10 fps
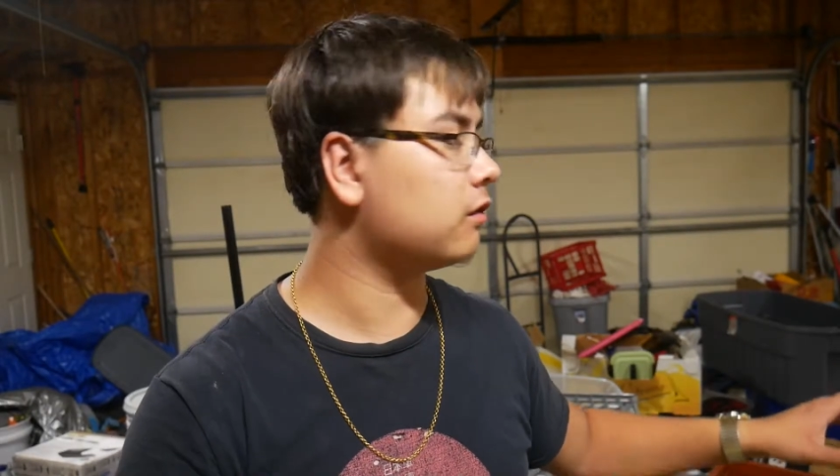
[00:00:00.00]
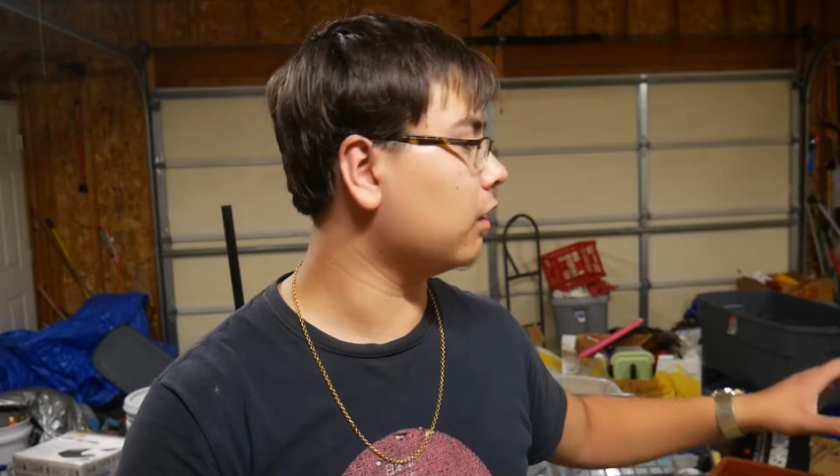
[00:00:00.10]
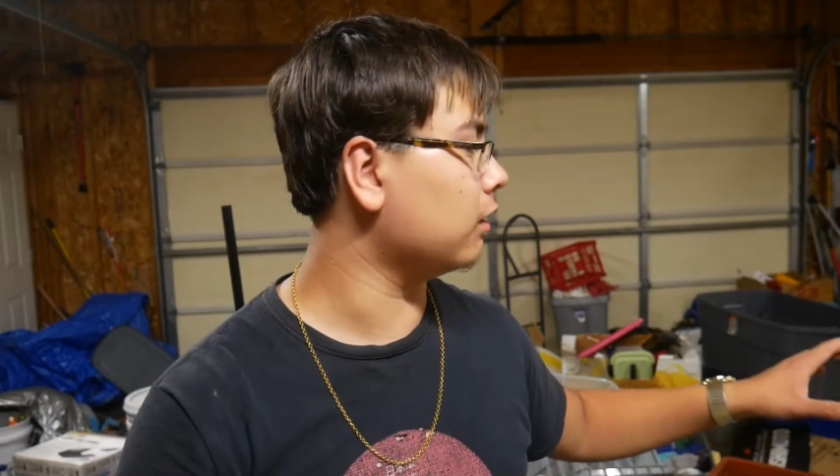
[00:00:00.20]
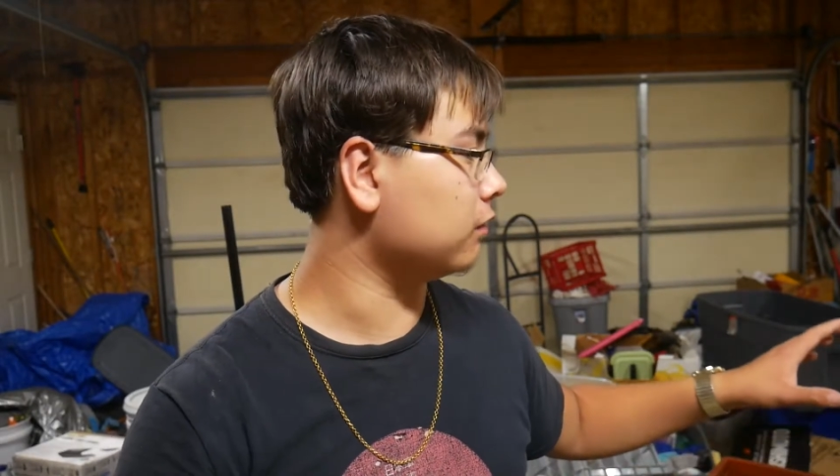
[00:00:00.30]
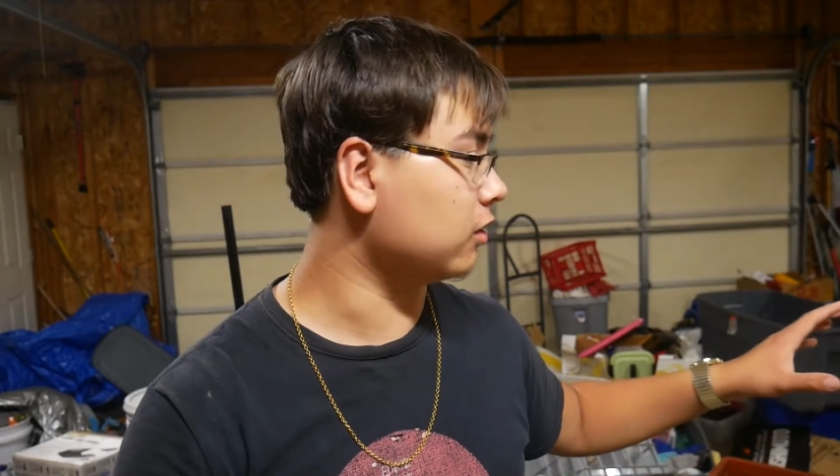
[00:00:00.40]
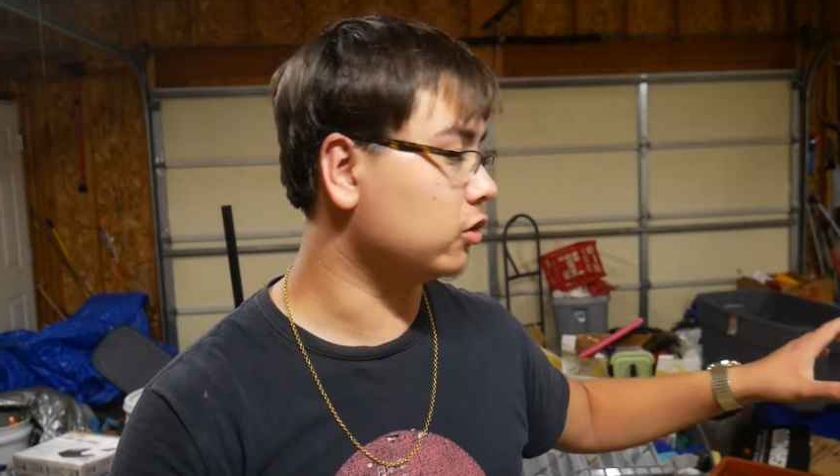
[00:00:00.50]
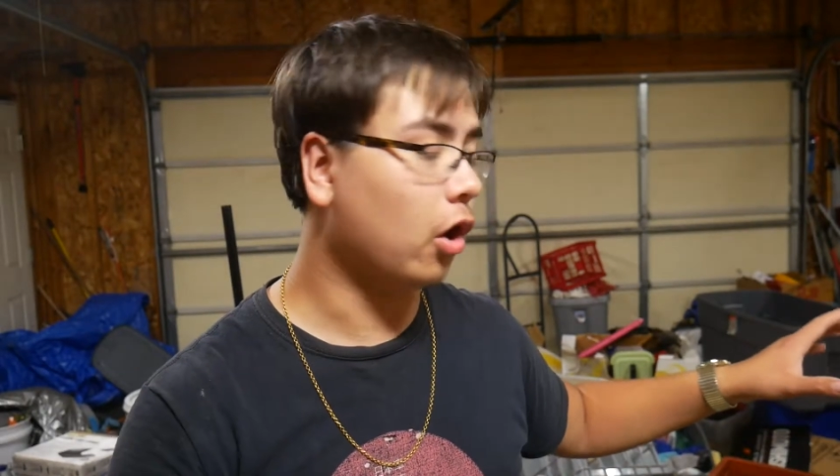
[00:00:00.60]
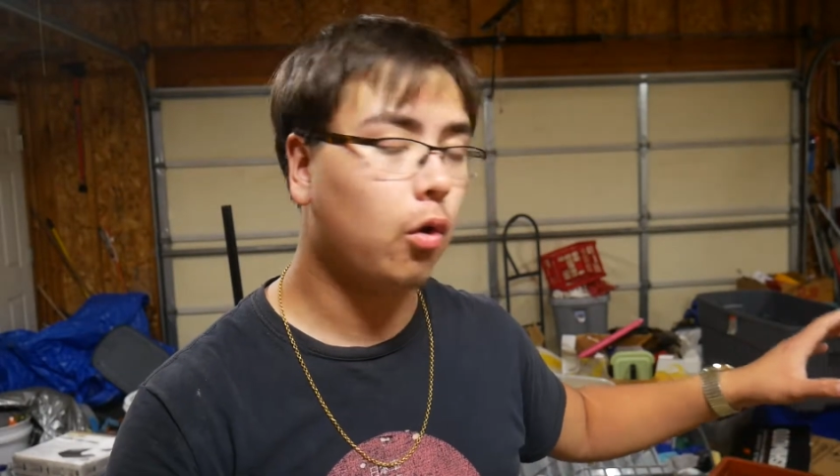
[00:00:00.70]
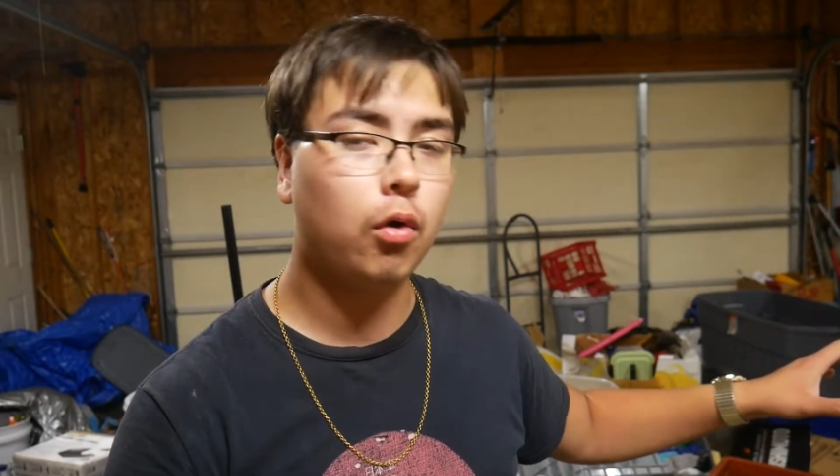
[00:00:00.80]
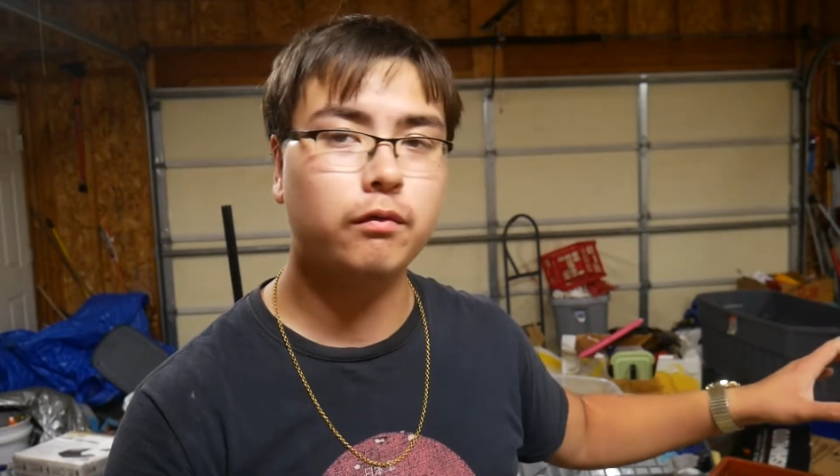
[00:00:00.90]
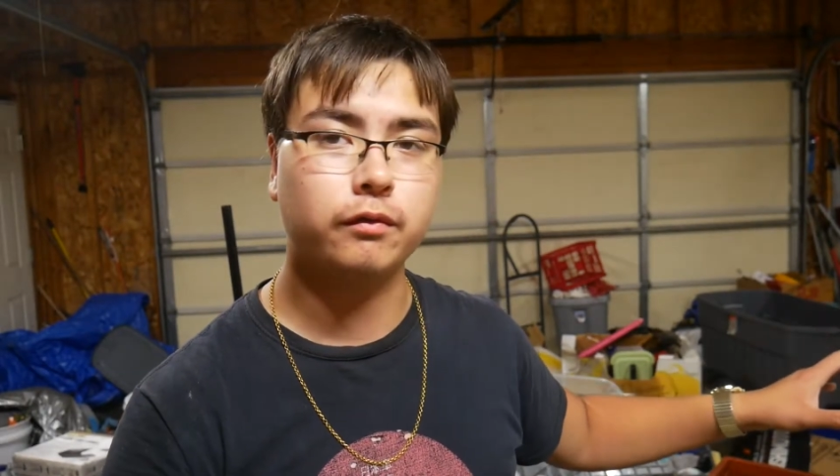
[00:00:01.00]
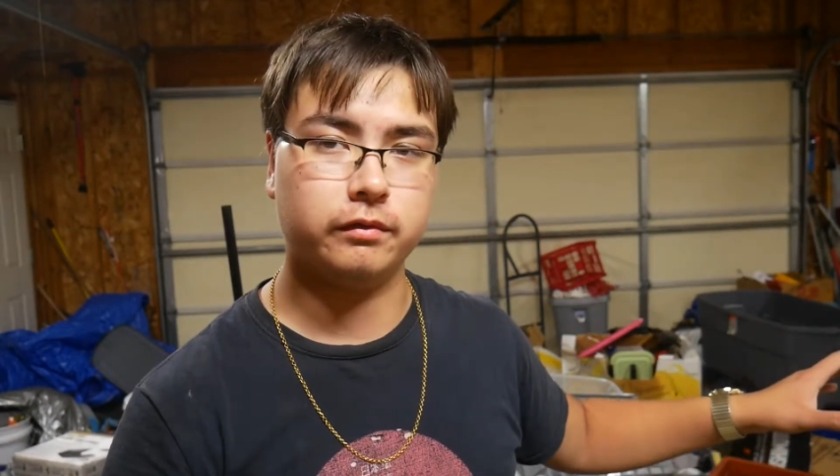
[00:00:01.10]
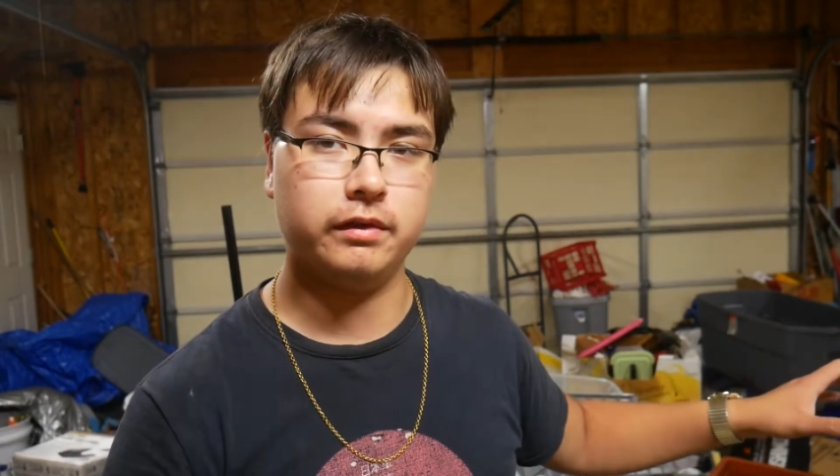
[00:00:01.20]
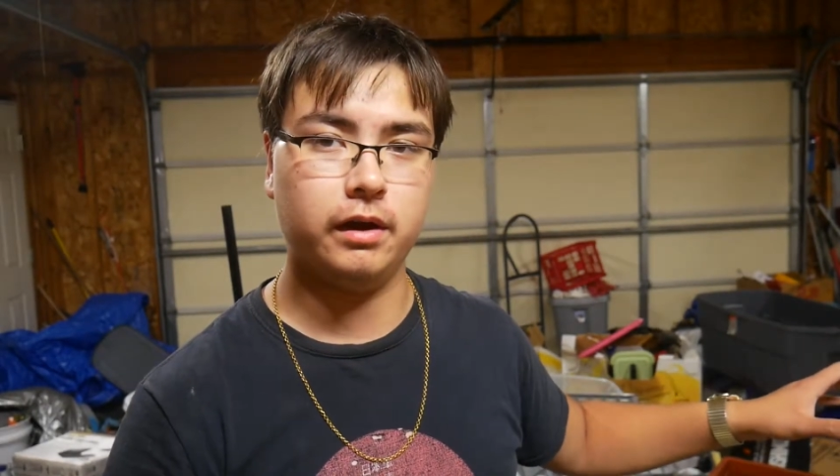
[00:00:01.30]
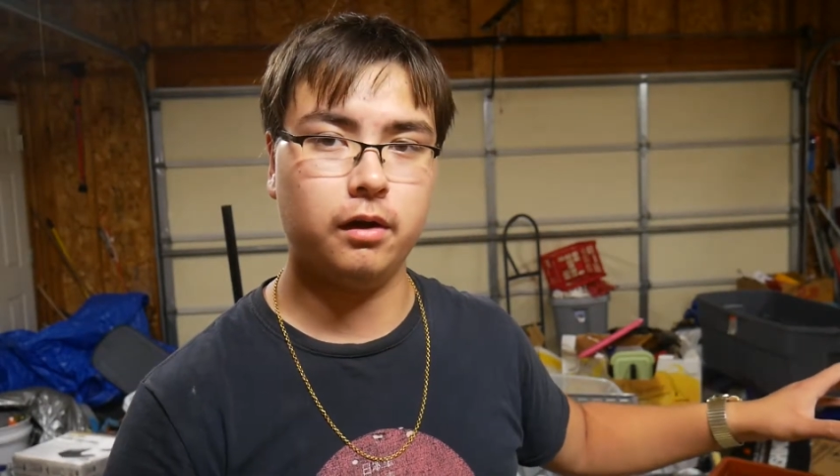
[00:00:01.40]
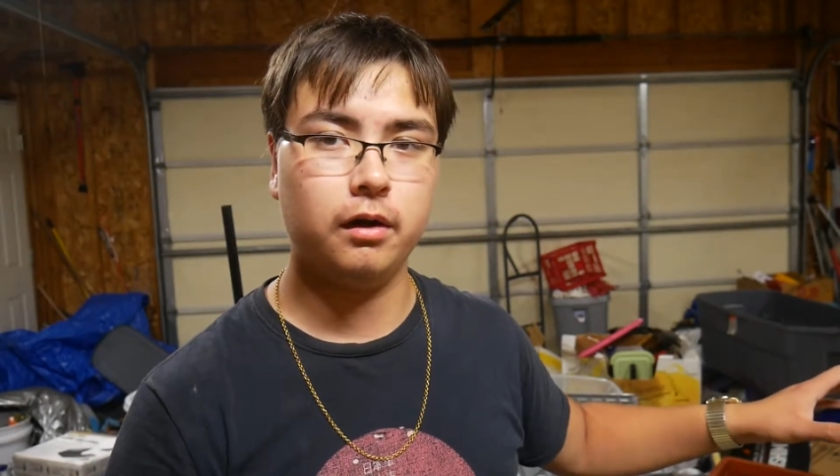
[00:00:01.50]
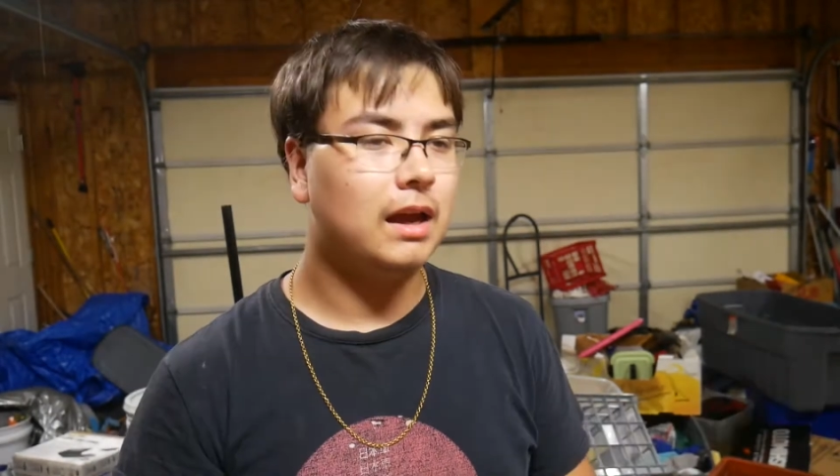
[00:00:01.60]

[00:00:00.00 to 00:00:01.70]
to go over there.